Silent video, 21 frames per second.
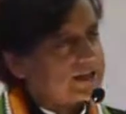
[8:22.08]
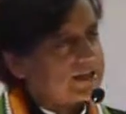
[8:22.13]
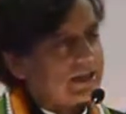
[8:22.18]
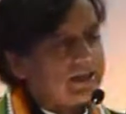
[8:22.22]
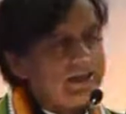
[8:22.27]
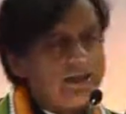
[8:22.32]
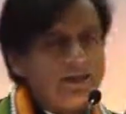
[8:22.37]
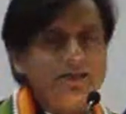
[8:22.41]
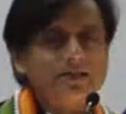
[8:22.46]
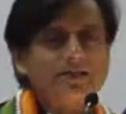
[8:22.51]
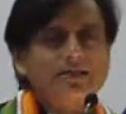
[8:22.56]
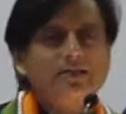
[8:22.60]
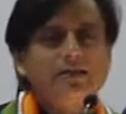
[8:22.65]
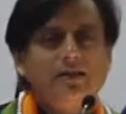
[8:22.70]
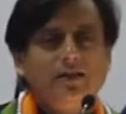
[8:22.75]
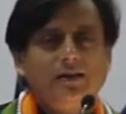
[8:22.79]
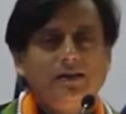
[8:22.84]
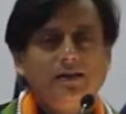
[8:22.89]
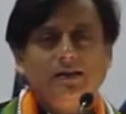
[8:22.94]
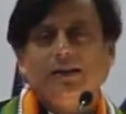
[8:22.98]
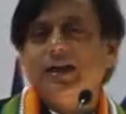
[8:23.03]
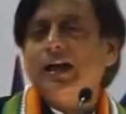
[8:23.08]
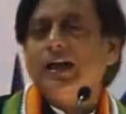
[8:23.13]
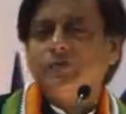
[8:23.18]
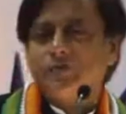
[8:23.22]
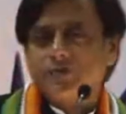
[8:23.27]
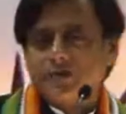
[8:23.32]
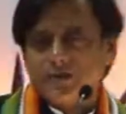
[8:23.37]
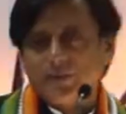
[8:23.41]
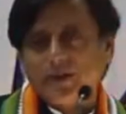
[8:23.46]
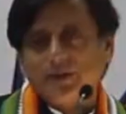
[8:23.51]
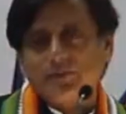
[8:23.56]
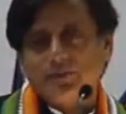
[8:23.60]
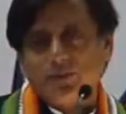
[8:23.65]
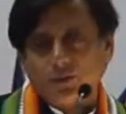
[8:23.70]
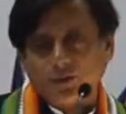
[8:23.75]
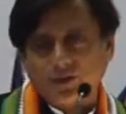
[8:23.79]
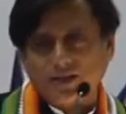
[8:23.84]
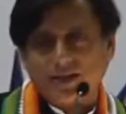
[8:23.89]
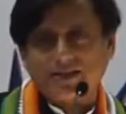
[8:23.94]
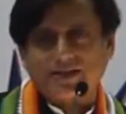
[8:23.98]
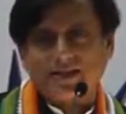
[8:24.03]
studies, life is about
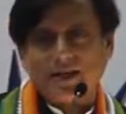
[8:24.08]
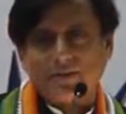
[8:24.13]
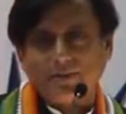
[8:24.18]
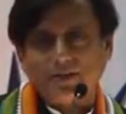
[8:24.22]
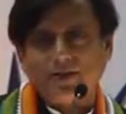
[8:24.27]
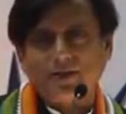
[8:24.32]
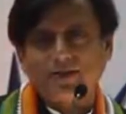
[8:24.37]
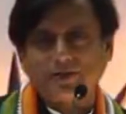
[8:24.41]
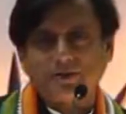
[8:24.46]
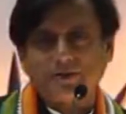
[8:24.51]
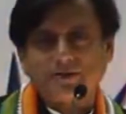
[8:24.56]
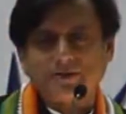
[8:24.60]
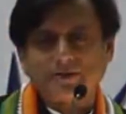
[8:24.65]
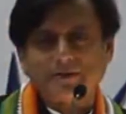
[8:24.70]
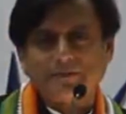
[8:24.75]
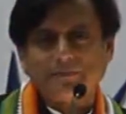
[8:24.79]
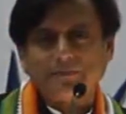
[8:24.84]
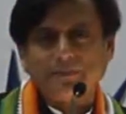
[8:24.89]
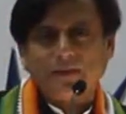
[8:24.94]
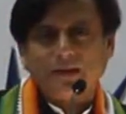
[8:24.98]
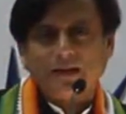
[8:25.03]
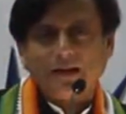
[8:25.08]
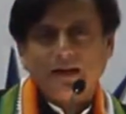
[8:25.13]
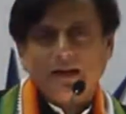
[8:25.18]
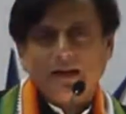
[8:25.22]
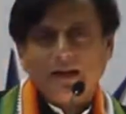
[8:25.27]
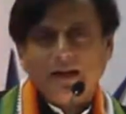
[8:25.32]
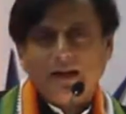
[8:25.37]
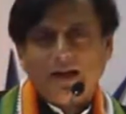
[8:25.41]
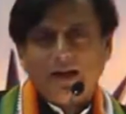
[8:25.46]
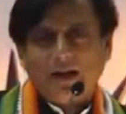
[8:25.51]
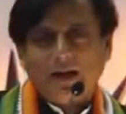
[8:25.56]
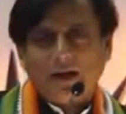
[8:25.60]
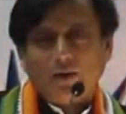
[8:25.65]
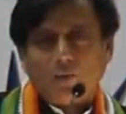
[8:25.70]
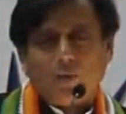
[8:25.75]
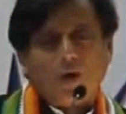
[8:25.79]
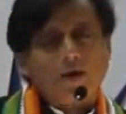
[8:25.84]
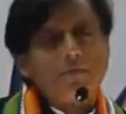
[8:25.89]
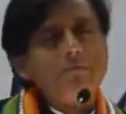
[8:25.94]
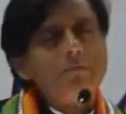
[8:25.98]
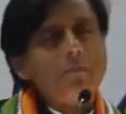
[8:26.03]
more than examinations.
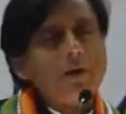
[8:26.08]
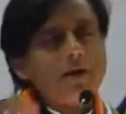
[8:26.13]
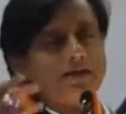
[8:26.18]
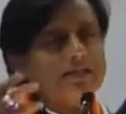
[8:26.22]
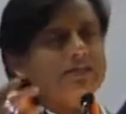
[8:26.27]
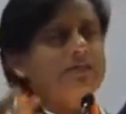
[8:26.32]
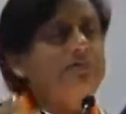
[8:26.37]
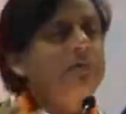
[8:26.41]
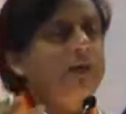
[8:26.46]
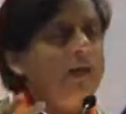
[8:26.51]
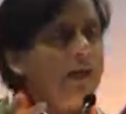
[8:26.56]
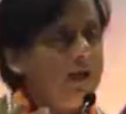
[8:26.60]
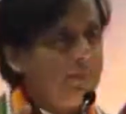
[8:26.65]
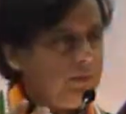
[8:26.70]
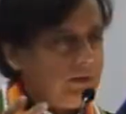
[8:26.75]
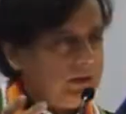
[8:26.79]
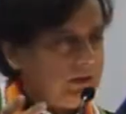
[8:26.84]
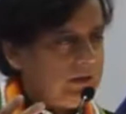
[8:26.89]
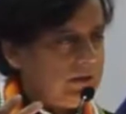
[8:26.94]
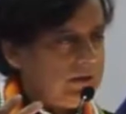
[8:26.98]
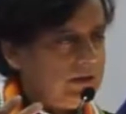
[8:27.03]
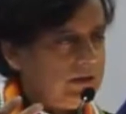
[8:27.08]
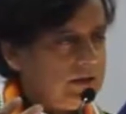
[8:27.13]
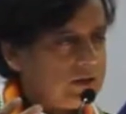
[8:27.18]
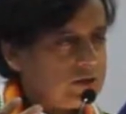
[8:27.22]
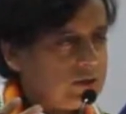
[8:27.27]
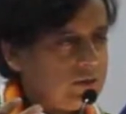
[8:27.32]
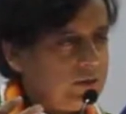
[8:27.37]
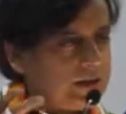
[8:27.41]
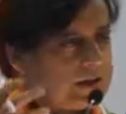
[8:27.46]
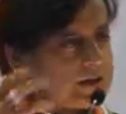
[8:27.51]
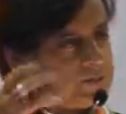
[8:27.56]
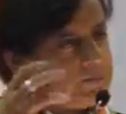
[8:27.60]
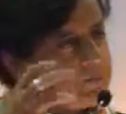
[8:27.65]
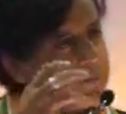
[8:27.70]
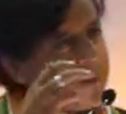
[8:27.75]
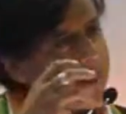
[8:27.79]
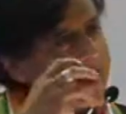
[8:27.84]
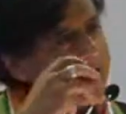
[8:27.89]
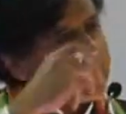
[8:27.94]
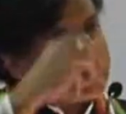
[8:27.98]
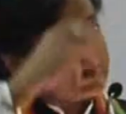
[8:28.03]
One must be able to
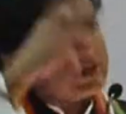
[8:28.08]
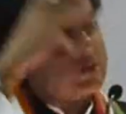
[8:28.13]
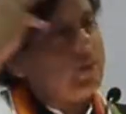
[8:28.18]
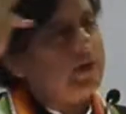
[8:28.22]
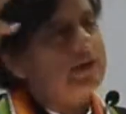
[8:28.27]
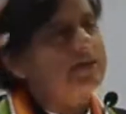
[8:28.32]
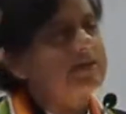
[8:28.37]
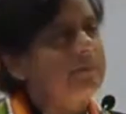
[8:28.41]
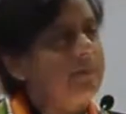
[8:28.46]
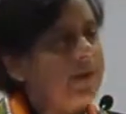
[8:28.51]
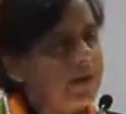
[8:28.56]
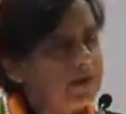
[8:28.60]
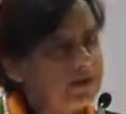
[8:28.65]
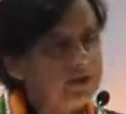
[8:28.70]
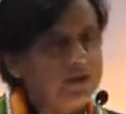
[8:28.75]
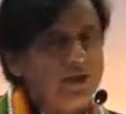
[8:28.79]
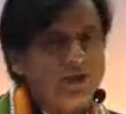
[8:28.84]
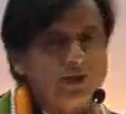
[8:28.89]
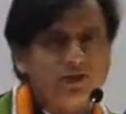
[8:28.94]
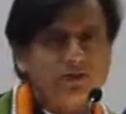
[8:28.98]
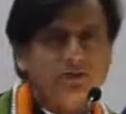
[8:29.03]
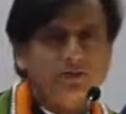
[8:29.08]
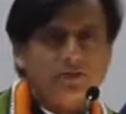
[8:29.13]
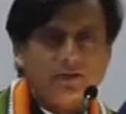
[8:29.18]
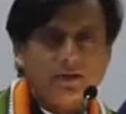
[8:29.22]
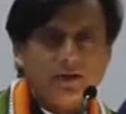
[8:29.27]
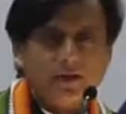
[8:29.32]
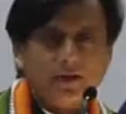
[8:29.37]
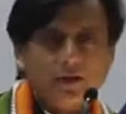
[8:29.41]
expand one's imagination